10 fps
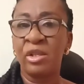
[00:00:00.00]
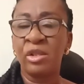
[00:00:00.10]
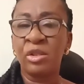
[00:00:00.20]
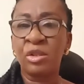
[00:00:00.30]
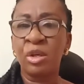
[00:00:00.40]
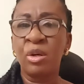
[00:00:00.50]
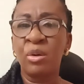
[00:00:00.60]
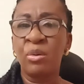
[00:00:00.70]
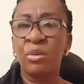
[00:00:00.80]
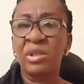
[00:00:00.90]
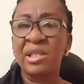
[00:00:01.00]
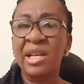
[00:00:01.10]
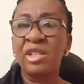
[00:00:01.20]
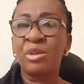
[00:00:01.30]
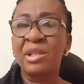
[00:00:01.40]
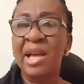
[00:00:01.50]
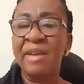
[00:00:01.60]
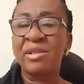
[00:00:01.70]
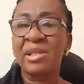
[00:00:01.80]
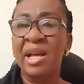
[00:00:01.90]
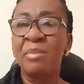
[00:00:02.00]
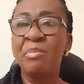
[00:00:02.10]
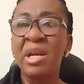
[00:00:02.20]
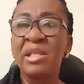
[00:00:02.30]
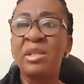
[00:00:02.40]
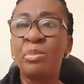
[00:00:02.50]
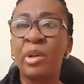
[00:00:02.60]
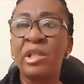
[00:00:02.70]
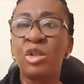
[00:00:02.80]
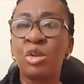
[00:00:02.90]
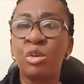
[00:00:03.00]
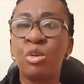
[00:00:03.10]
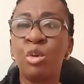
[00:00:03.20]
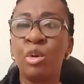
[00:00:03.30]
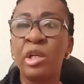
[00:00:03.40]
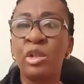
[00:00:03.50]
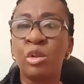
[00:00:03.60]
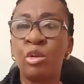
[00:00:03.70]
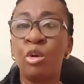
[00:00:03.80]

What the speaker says: So, sedentary lifestyle makes the body to go into